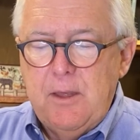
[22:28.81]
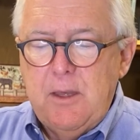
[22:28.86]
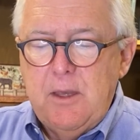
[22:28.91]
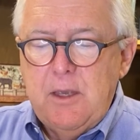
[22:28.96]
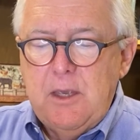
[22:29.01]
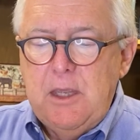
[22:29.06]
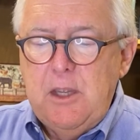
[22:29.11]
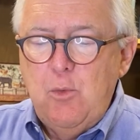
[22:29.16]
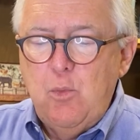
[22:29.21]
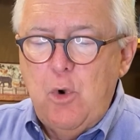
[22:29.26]

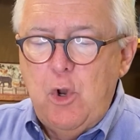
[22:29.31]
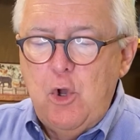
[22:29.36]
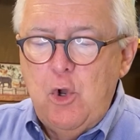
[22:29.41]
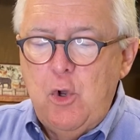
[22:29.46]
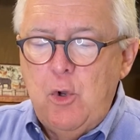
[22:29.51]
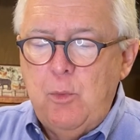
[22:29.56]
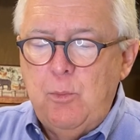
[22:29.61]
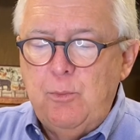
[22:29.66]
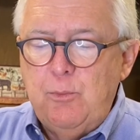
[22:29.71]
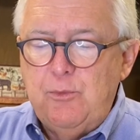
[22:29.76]
He
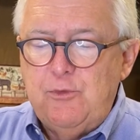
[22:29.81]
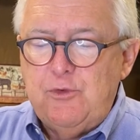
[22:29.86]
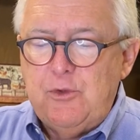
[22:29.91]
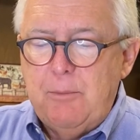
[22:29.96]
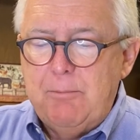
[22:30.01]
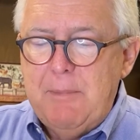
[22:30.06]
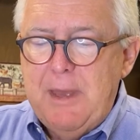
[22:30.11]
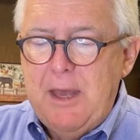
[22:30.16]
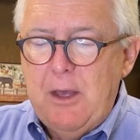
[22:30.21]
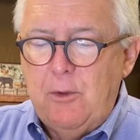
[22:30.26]
roams
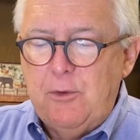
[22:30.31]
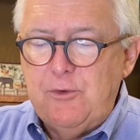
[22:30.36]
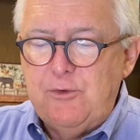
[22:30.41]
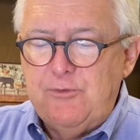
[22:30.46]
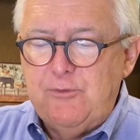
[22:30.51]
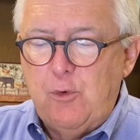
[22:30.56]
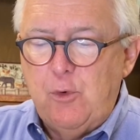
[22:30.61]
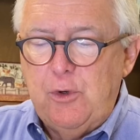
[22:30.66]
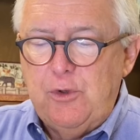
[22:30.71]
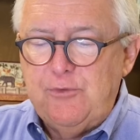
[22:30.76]
mountains
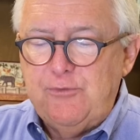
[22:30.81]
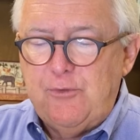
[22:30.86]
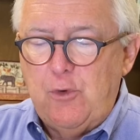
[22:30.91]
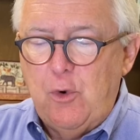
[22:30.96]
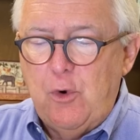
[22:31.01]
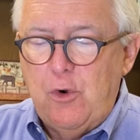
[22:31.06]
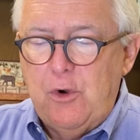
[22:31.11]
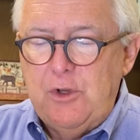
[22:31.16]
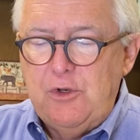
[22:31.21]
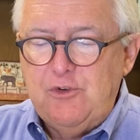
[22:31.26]
for his
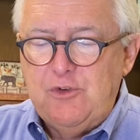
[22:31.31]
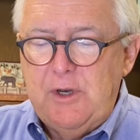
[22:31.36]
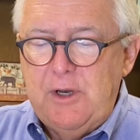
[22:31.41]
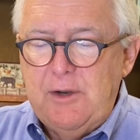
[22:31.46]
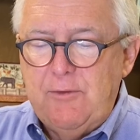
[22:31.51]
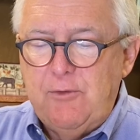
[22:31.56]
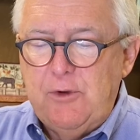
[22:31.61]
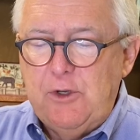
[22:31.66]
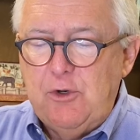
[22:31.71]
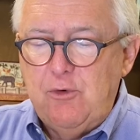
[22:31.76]
forage, and
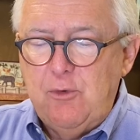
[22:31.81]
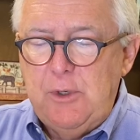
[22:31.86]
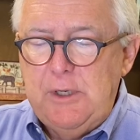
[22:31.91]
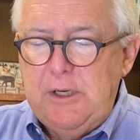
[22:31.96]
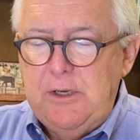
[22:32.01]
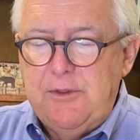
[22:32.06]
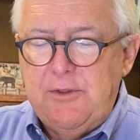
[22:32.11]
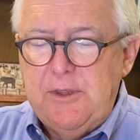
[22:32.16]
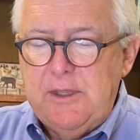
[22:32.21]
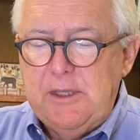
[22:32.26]
every
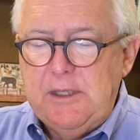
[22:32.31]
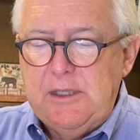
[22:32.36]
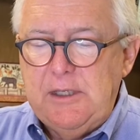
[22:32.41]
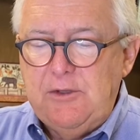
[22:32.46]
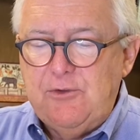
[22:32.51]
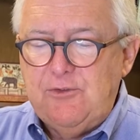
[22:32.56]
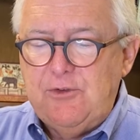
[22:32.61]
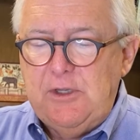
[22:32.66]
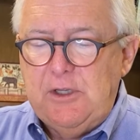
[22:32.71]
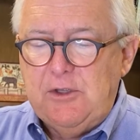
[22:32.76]
green thing he
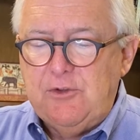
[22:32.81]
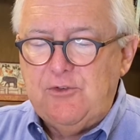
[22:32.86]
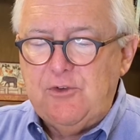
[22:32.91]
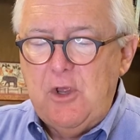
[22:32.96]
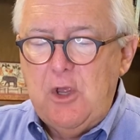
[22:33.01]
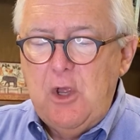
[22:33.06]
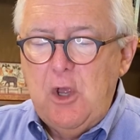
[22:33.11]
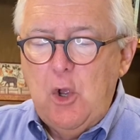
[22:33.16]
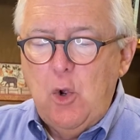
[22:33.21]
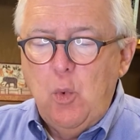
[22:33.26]
seeks.
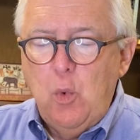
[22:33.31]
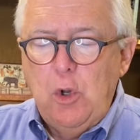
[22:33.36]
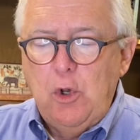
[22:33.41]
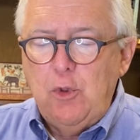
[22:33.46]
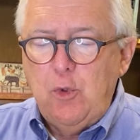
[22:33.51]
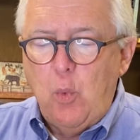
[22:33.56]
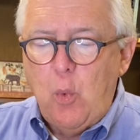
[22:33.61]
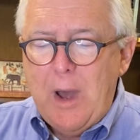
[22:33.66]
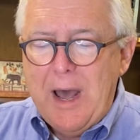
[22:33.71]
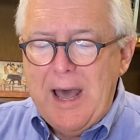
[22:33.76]
Will
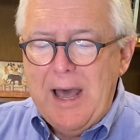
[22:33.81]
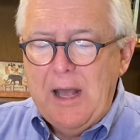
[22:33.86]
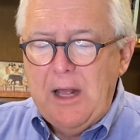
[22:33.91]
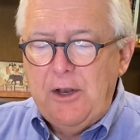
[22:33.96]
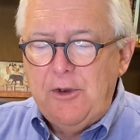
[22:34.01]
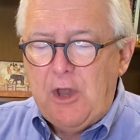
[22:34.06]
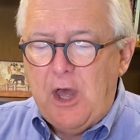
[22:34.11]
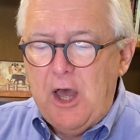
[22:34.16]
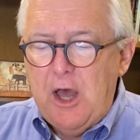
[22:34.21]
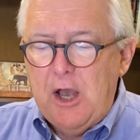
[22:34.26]
the
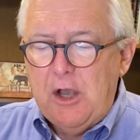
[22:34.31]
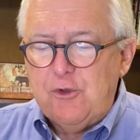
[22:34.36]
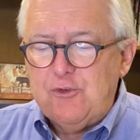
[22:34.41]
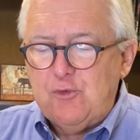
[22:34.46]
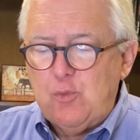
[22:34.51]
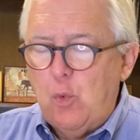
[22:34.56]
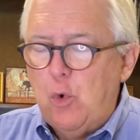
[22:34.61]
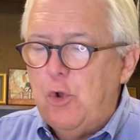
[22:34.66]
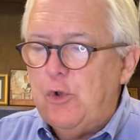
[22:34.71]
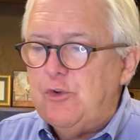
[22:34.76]
wild
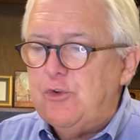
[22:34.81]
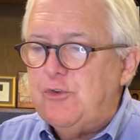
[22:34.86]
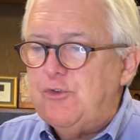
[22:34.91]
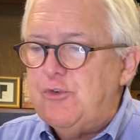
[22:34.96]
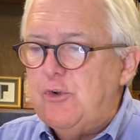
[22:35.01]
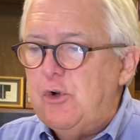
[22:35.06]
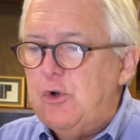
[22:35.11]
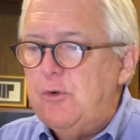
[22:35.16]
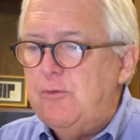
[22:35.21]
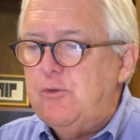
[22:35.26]
ox want to
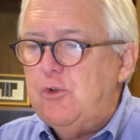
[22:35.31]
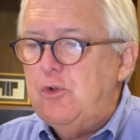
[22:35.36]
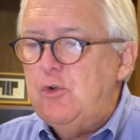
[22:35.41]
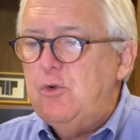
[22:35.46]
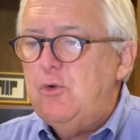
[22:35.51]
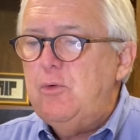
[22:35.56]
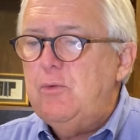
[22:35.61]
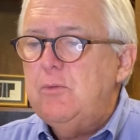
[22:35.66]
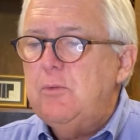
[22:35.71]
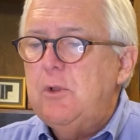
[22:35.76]
serve
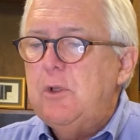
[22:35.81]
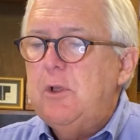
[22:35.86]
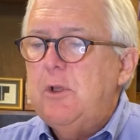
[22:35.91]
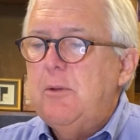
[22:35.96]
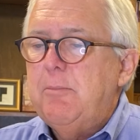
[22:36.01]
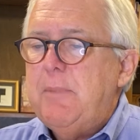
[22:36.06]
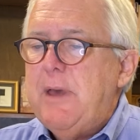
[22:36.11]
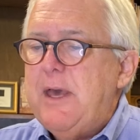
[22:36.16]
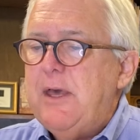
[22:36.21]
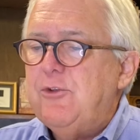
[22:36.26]
you?
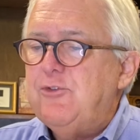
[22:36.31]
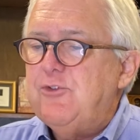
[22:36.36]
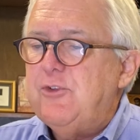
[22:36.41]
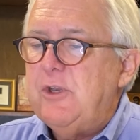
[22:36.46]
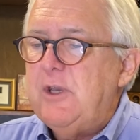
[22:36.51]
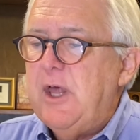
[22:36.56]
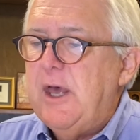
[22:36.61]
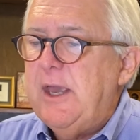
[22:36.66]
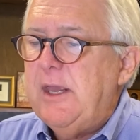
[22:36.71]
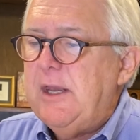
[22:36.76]
Pass the
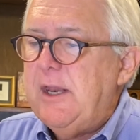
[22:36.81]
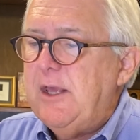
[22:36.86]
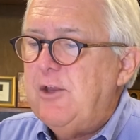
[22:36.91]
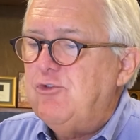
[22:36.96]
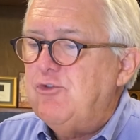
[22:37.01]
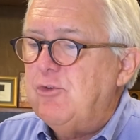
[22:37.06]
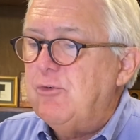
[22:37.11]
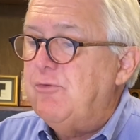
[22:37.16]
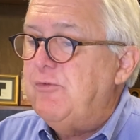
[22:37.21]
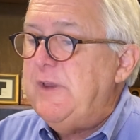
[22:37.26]
night
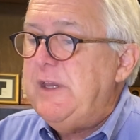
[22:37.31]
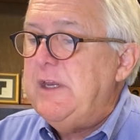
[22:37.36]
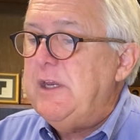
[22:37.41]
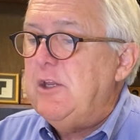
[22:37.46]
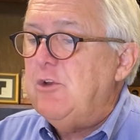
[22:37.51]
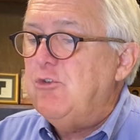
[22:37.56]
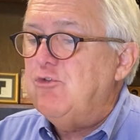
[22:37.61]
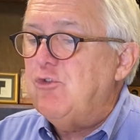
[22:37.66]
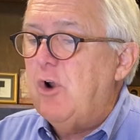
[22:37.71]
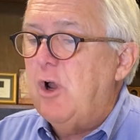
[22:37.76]
at your
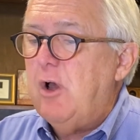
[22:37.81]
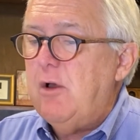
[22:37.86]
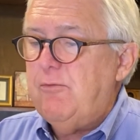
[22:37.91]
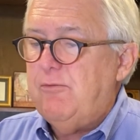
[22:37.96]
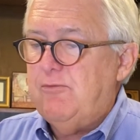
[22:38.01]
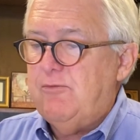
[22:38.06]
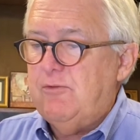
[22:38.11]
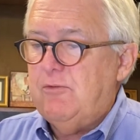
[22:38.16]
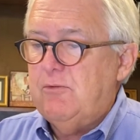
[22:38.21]
feeding trough?